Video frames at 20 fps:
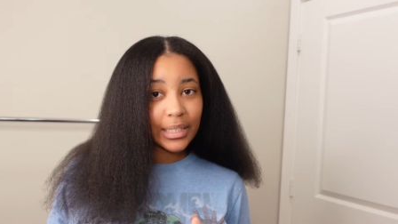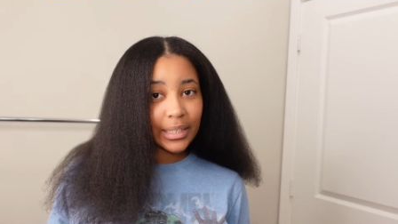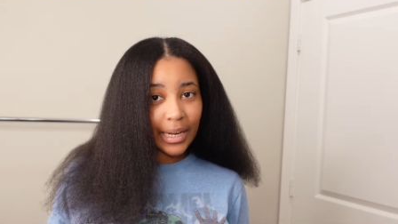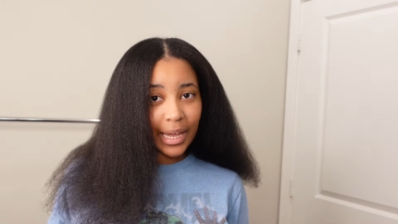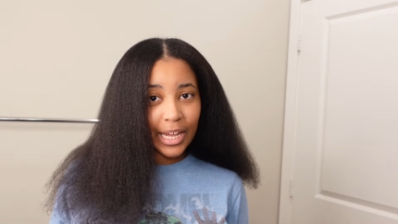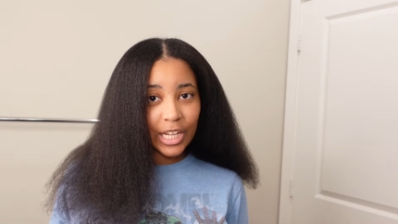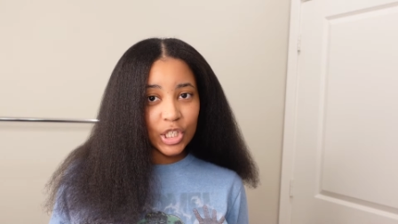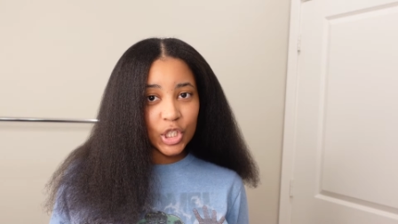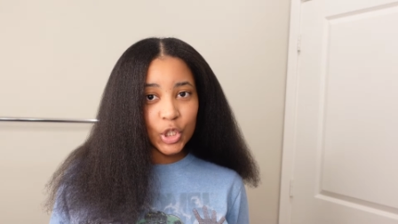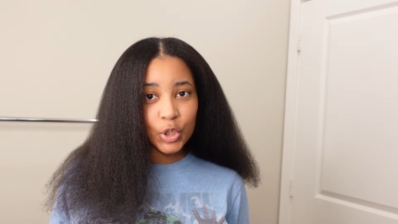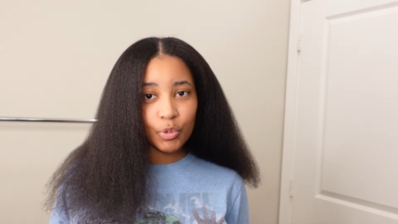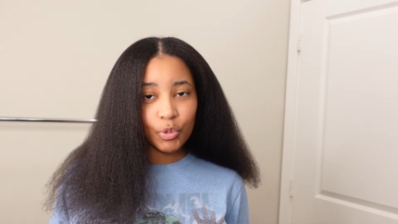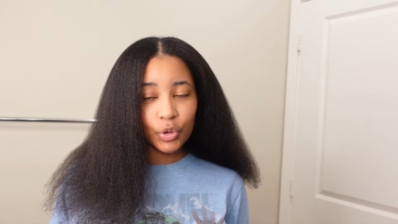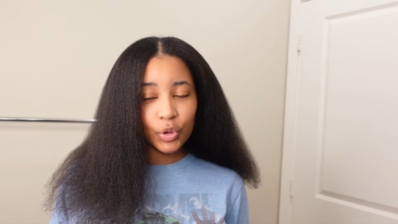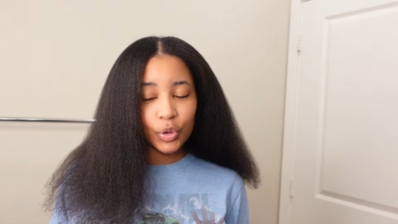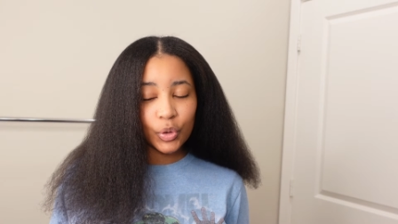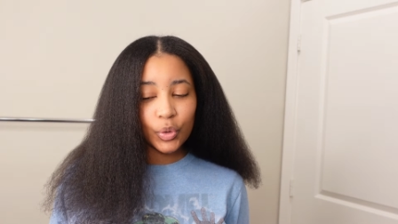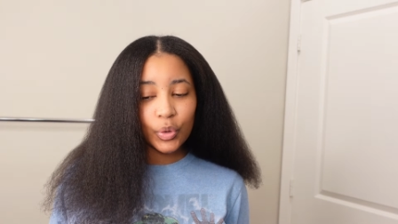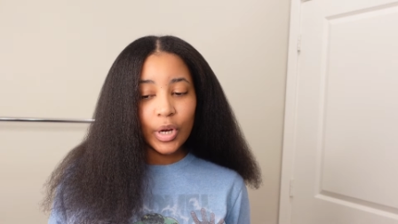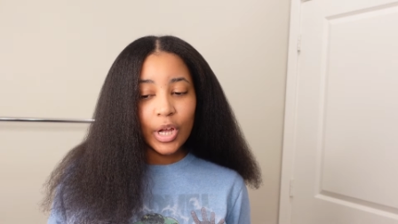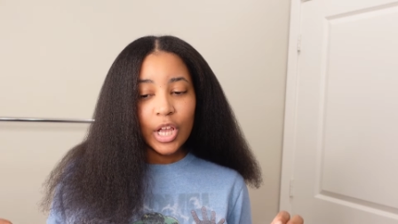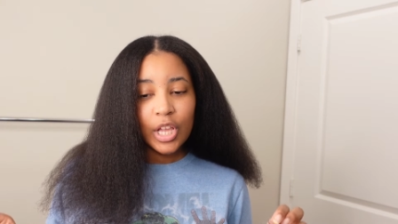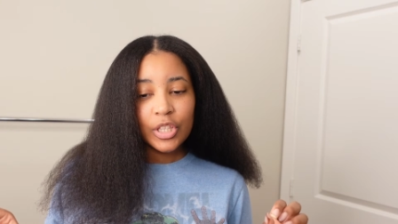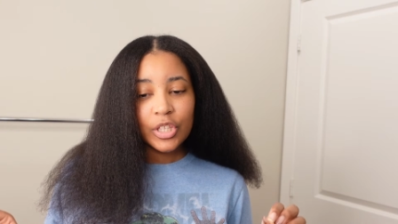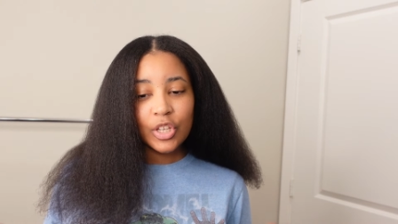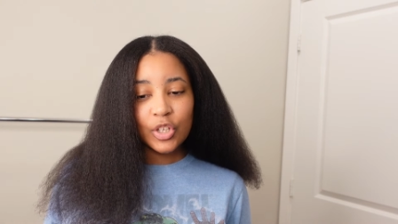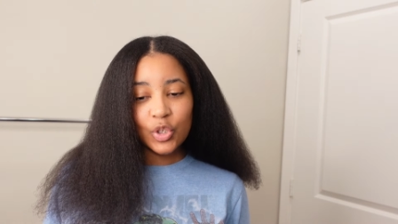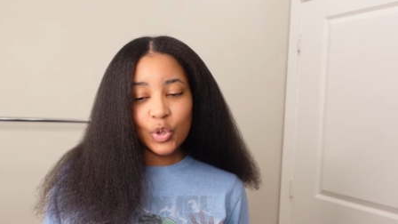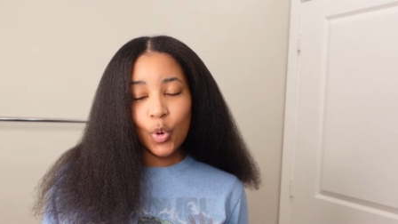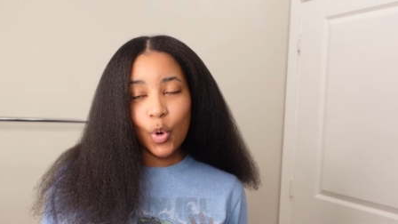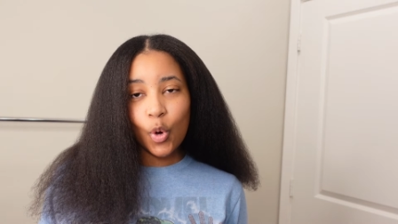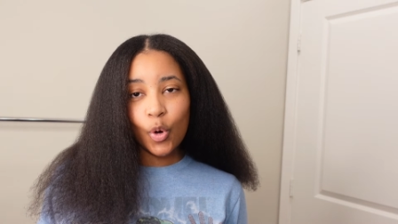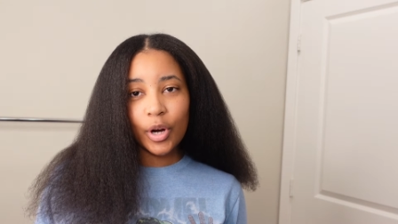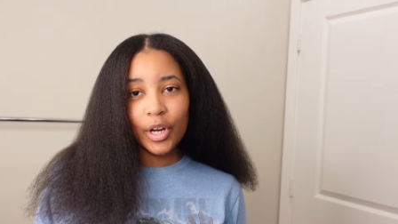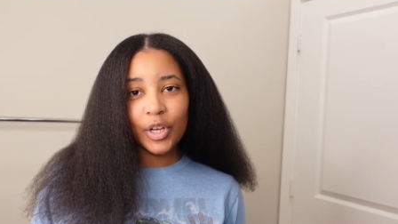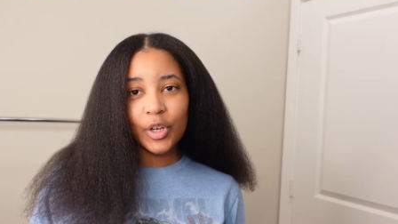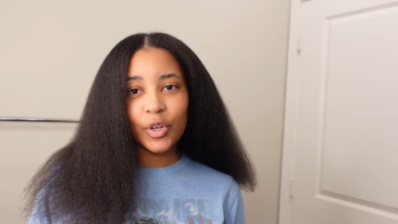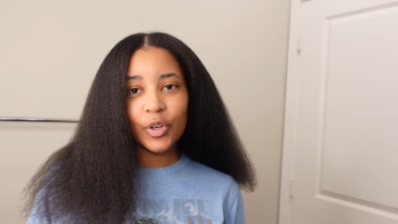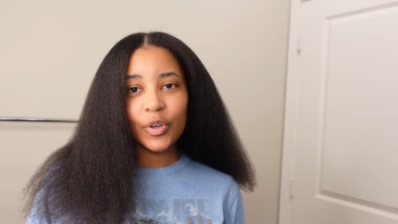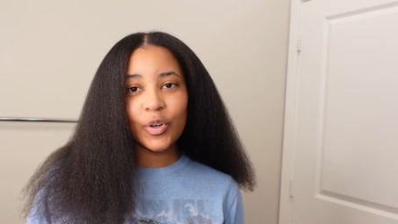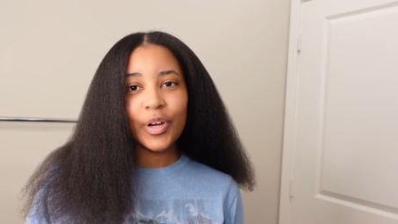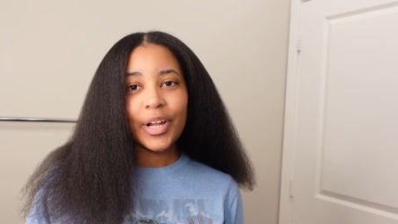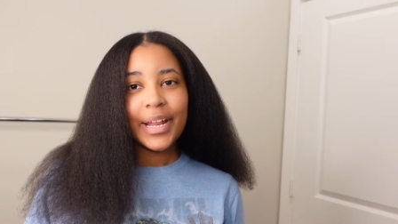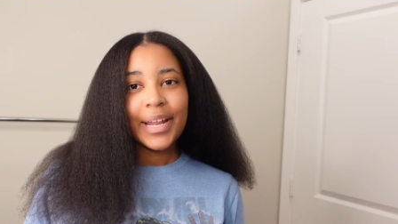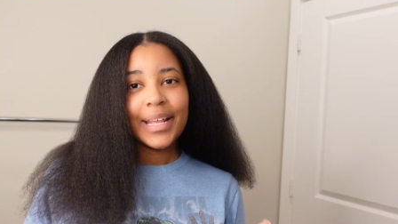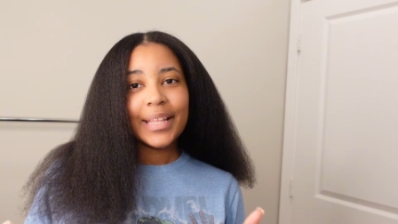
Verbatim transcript: natural tutorial,